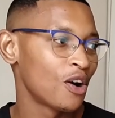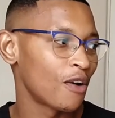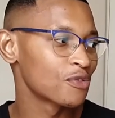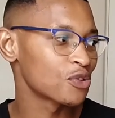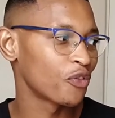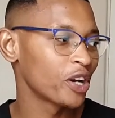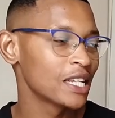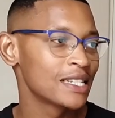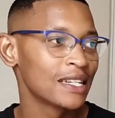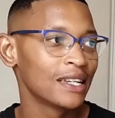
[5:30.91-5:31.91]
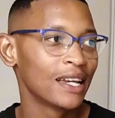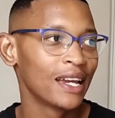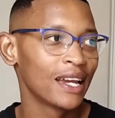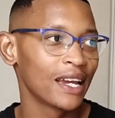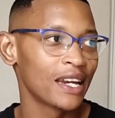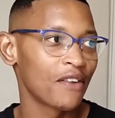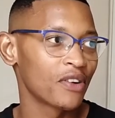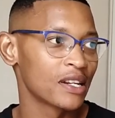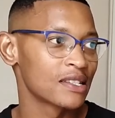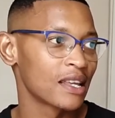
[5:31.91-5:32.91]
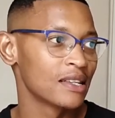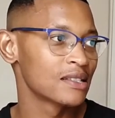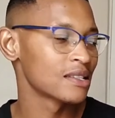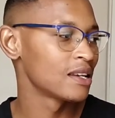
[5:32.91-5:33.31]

of sovereignty in African states.